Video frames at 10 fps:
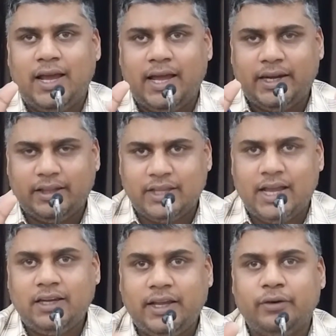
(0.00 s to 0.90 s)
And
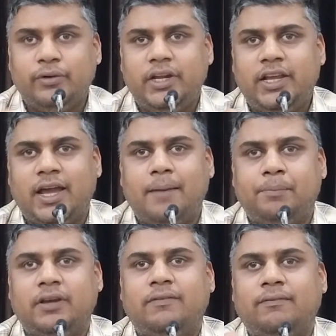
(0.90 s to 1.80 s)
that can only
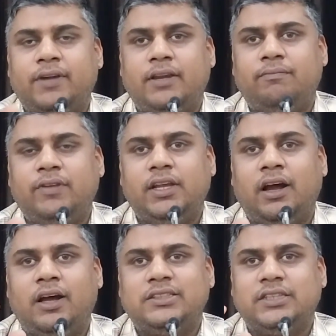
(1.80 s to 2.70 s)
happen when we
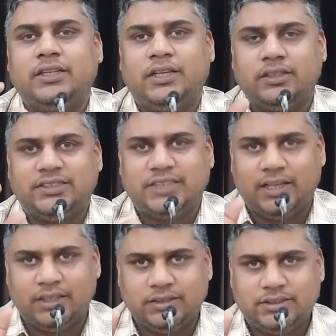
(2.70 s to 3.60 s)
are sitting in
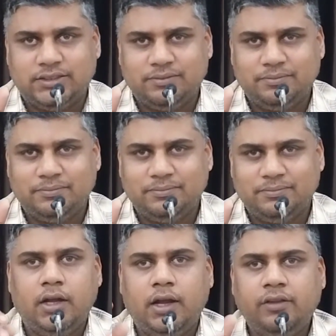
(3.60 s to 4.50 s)
silence.
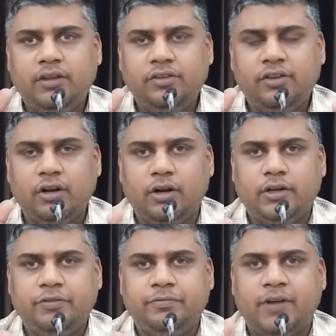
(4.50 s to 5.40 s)
And there is a lot
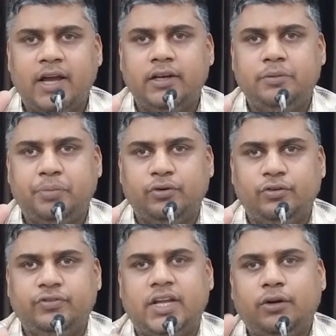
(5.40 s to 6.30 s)
of valid
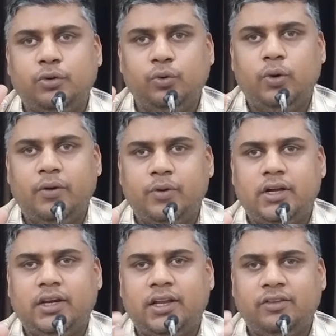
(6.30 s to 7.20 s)
proof that
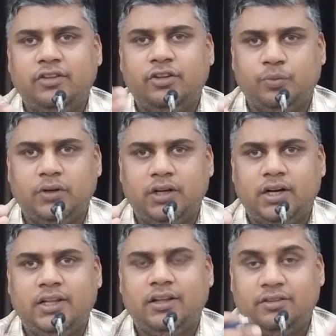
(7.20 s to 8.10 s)
whoever in this
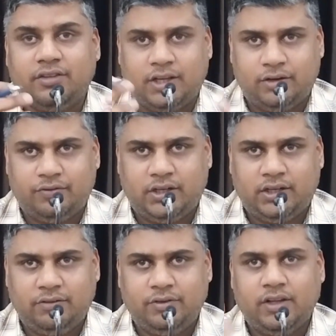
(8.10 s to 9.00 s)
world is
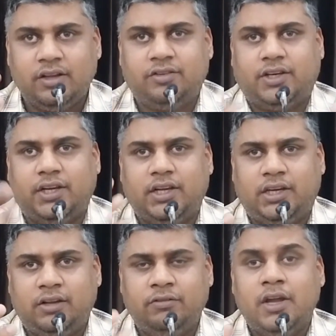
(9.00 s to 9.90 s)
innovative, is
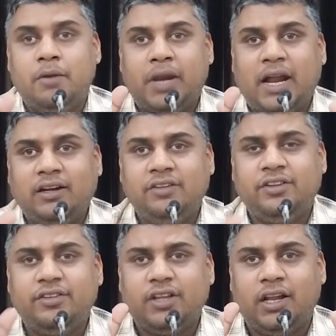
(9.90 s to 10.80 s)
creative,
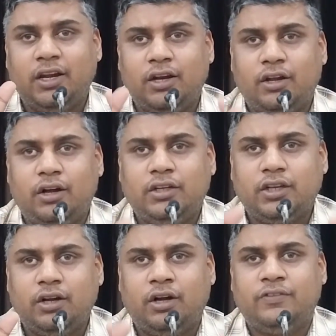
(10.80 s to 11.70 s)
practices a lot
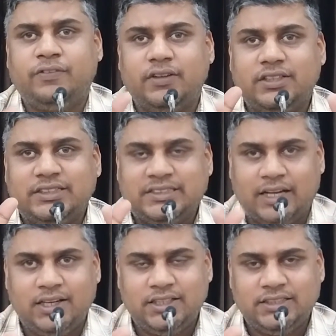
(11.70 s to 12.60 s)
of
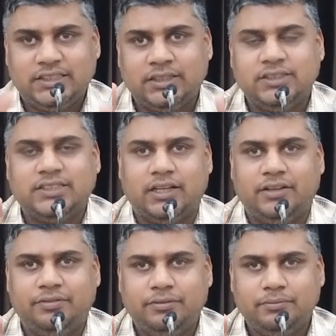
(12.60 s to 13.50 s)
silence in his
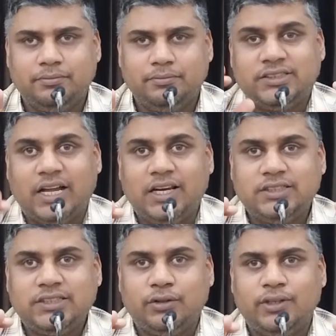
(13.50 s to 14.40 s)
life. Silence
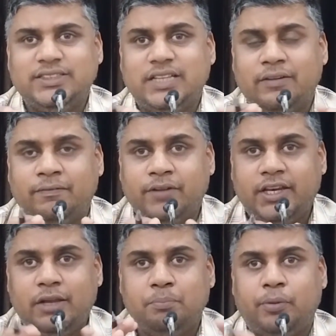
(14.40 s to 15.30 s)
holds a very
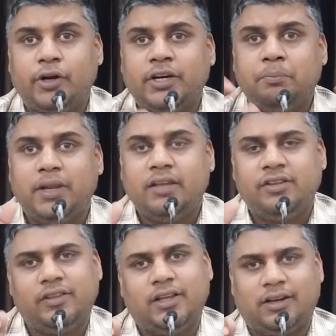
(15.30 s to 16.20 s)
important place
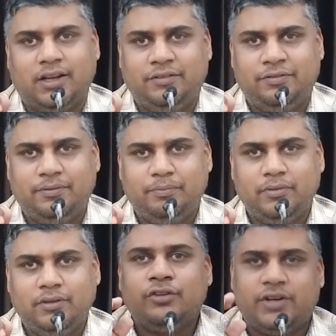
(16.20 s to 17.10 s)
in their life.
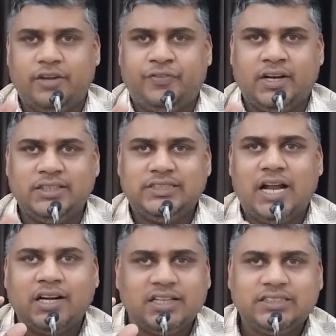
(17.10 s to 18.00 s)
So dear friends,
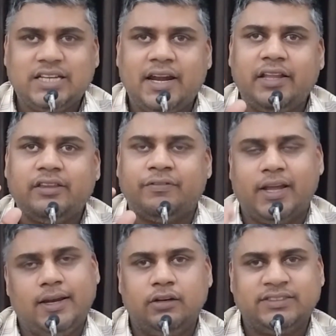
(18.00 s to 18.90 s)
understanding the
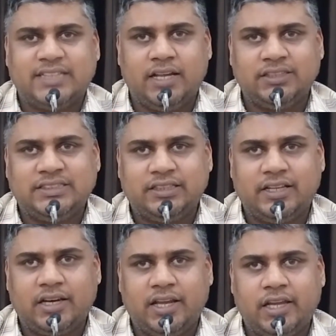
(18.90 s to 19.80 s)
value of silence in our
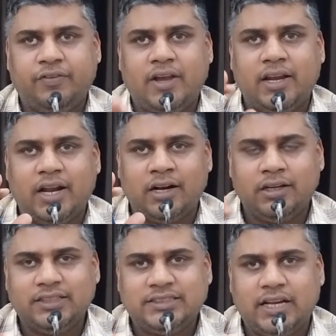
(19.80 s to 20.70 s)
life and
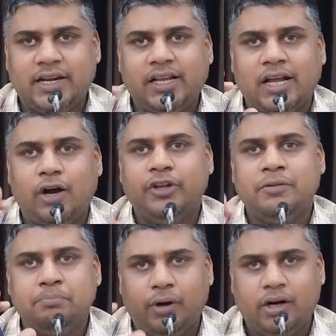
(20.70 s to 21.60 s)
understanding how
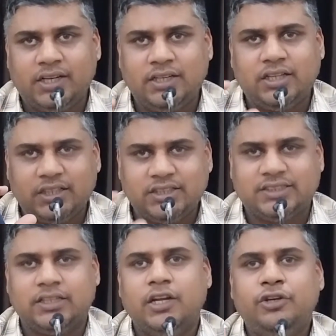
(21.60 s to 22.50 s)
important it
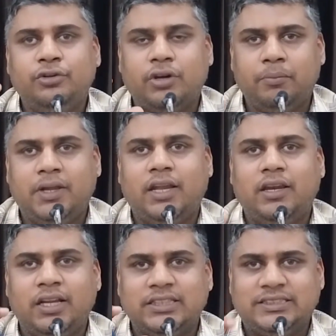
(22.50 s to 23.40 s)
is to remain
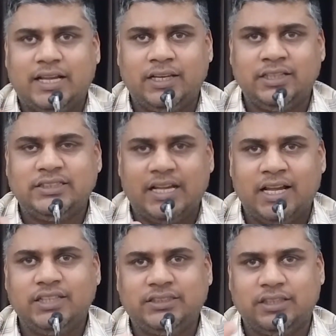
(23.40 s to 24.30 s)
in silence
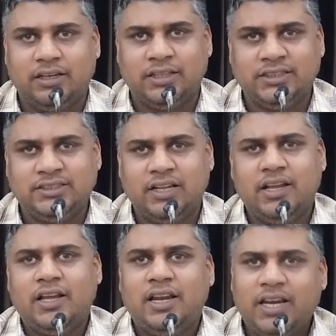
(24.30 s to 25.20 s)
and stillness,
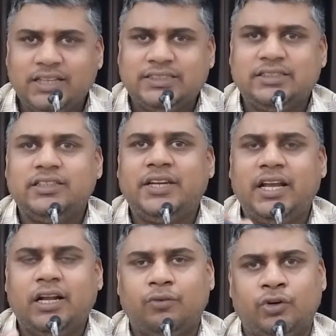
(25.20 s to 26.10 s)
let's
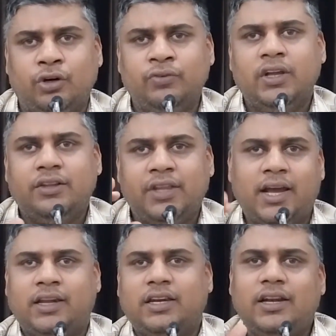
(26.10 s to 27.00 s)
take a vow
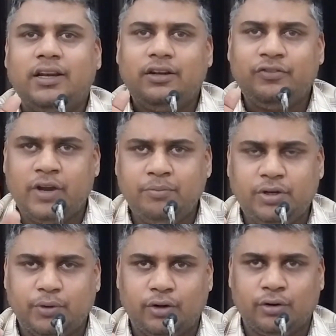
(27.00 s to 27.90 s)
that from
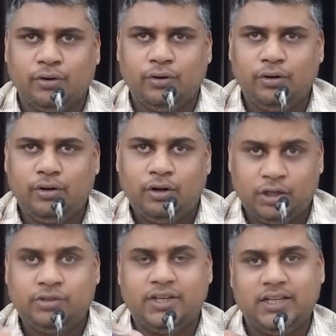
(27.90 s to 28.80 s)
tomorrow
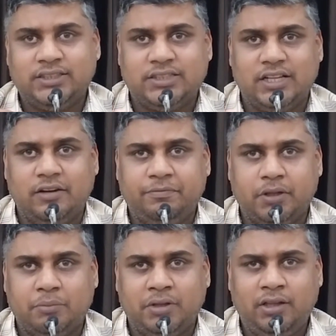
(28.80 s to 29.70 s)
or today itself
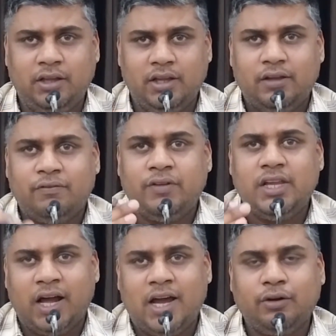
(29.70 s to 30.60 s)
maybe, we
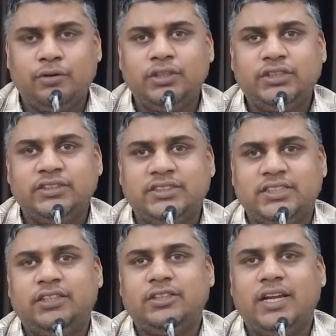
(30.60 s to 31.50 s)
are going to
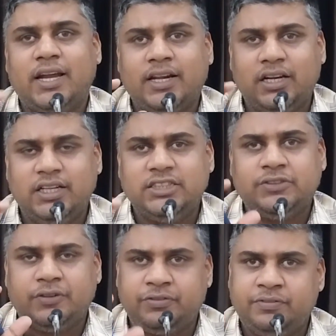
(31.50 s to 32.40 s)
sit at least
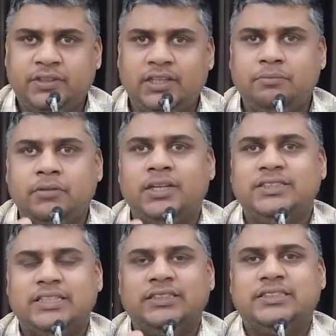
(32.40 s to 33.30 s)
for 15
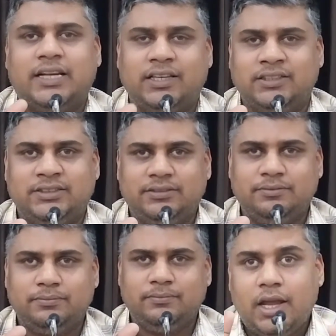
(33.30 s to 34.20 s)
minutes in silence.
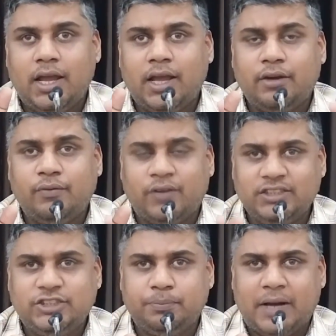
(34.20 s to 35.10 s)
And
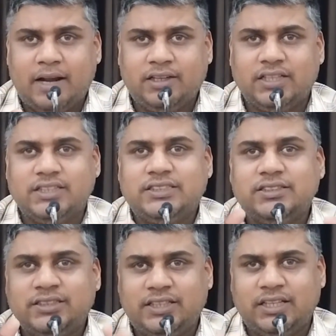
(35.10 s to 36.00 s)
once you practice
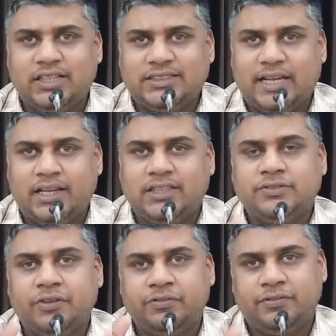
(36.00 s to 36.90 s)
sitting in silence
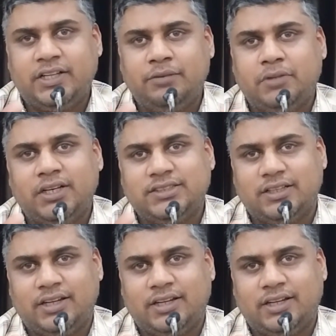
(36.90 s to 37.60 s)
for 15 minutes a